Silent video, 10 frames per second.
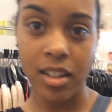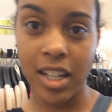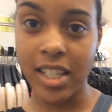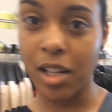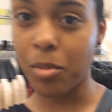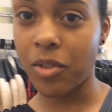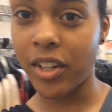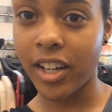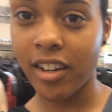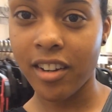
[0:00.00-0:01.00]
Y'all see them over
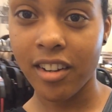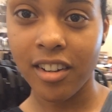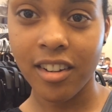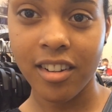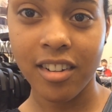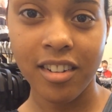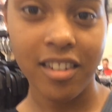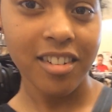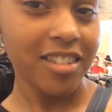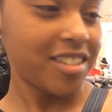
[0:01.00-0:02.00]
there?
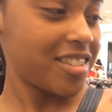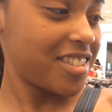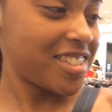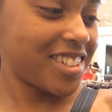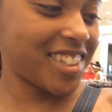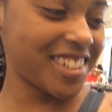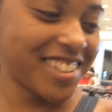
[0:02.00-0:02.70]
I